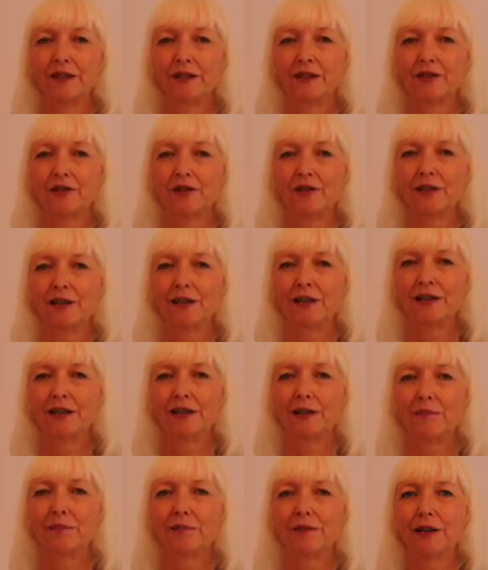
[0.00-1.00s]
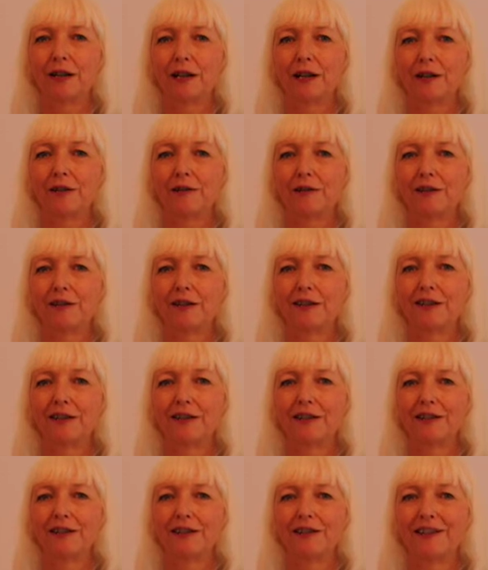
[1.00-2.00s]
Just letting it pass
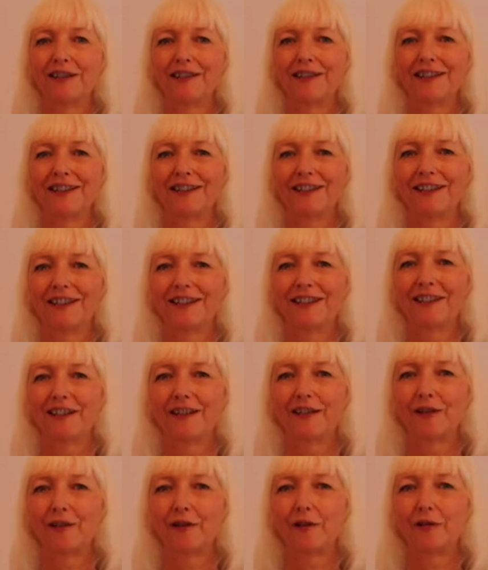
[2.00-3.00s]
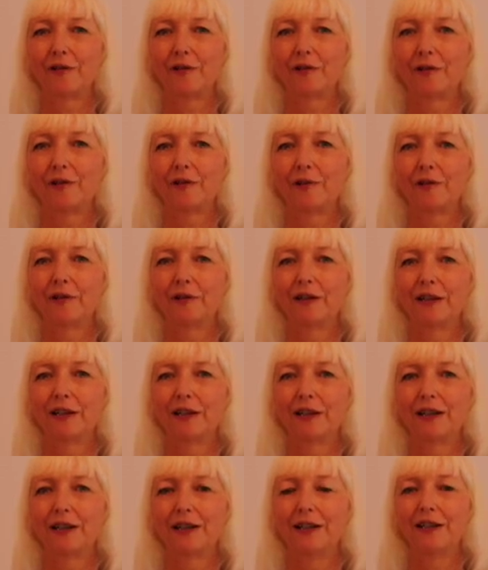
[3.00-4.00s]
through
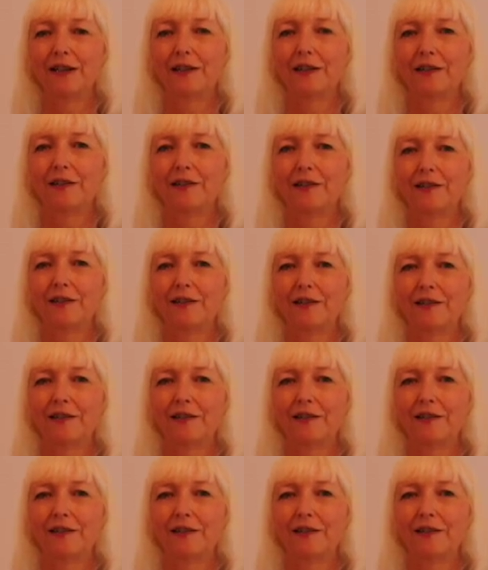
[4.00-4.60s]
and out.